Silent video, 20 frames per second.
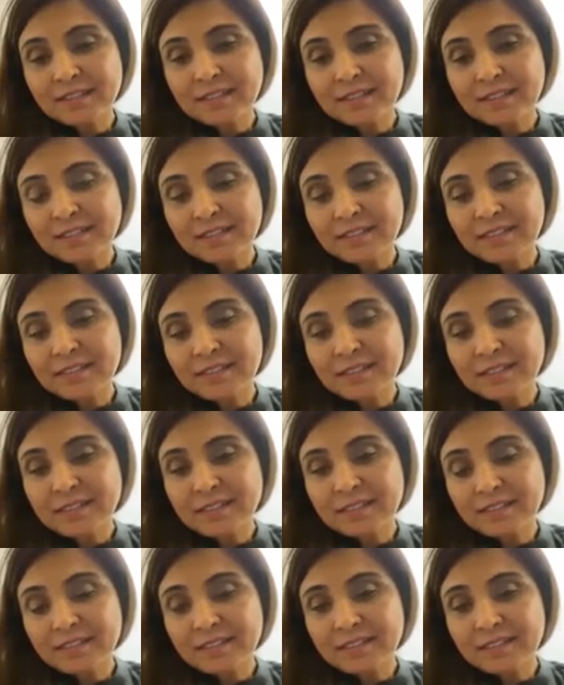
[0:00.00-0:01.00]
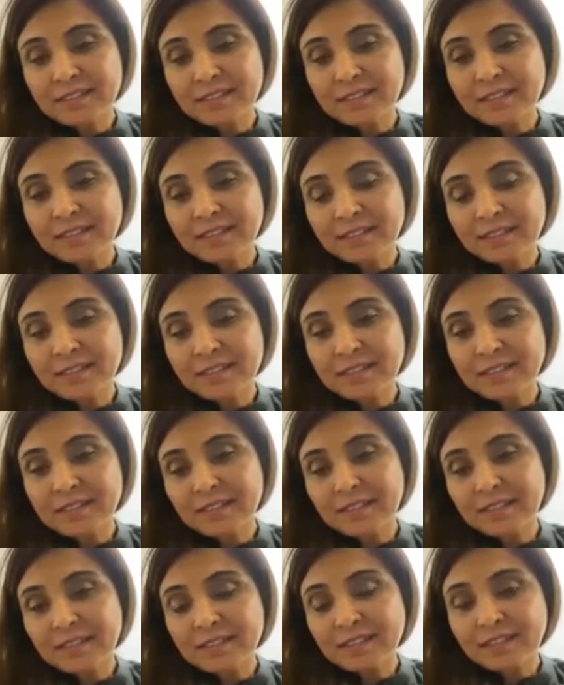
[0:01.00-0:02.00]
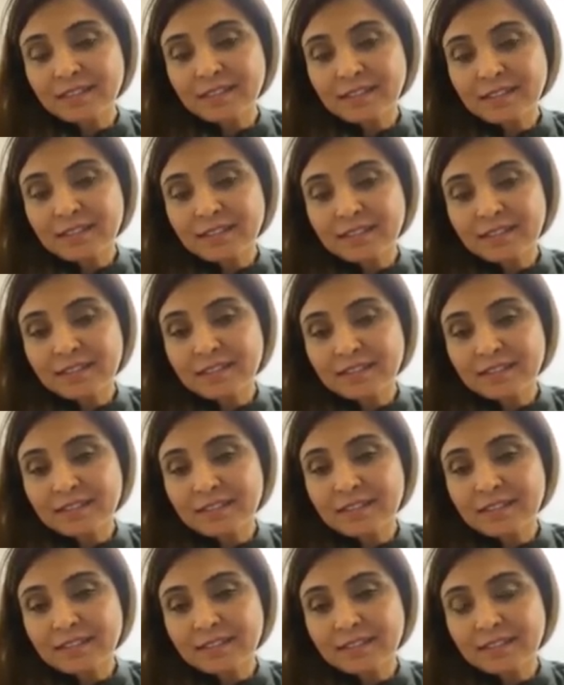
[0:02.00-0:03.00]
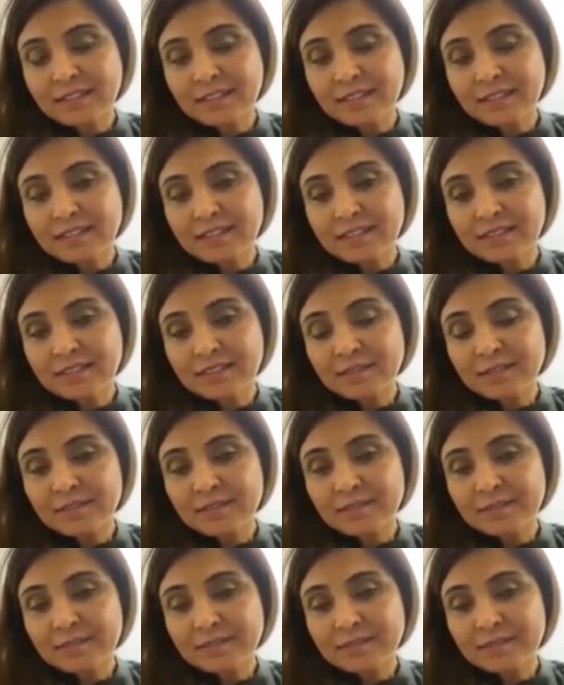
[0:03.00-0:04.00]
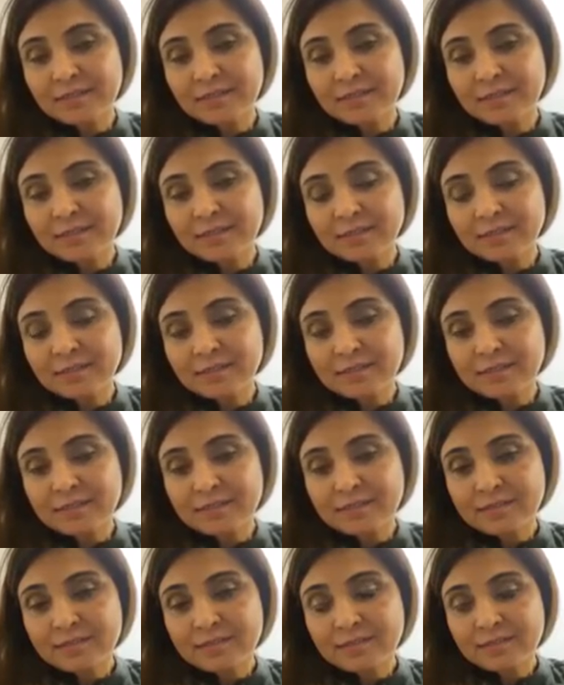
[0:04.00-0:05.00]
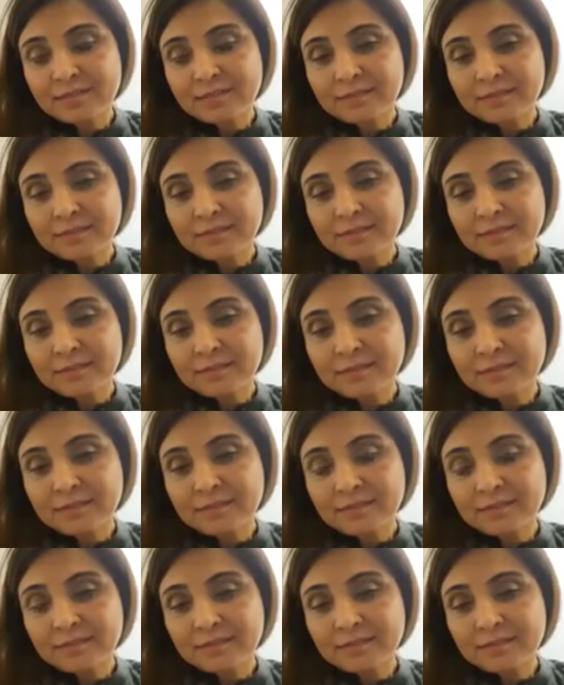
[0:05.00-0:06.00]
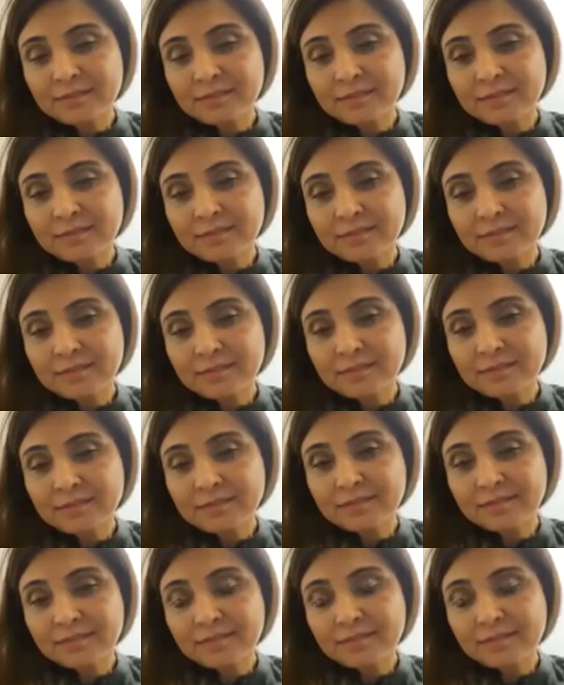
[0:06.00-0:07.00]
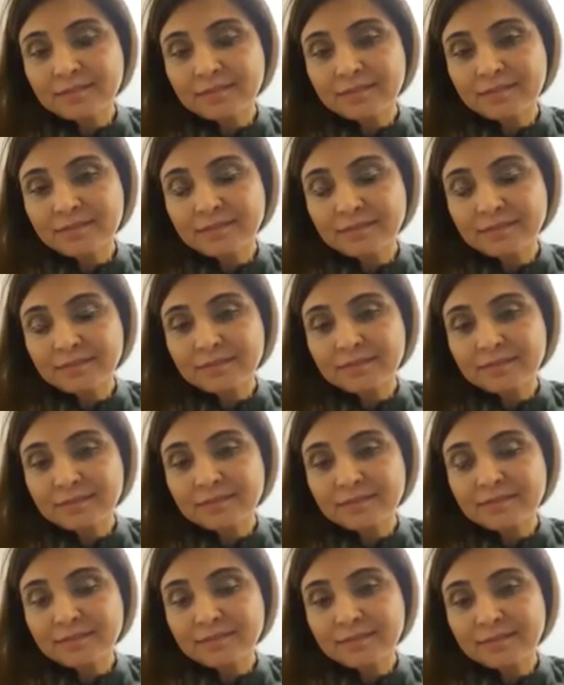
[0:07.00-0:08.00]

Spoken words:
[no speech]